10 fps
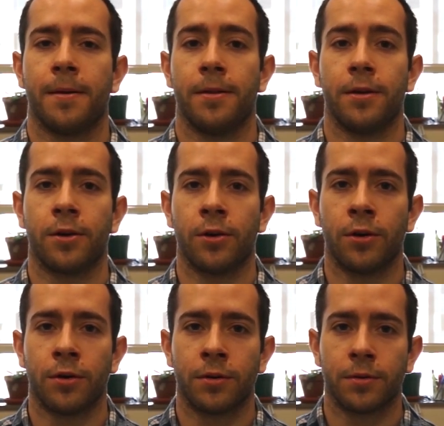the
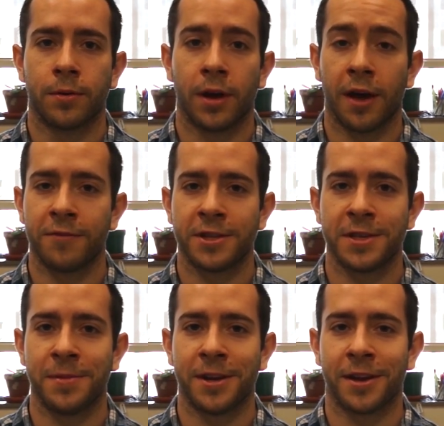goal would
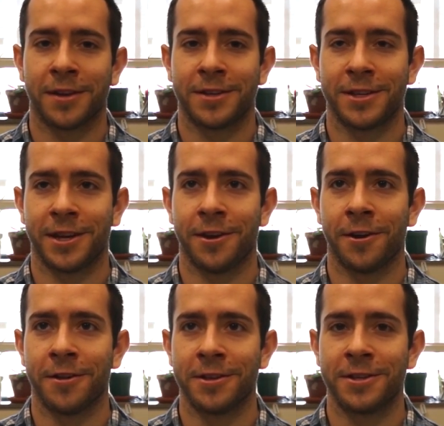obviously be to, to
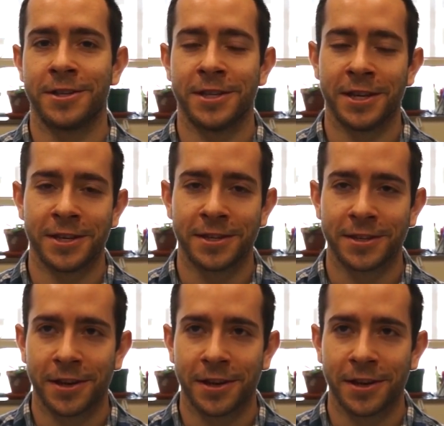cure this disease.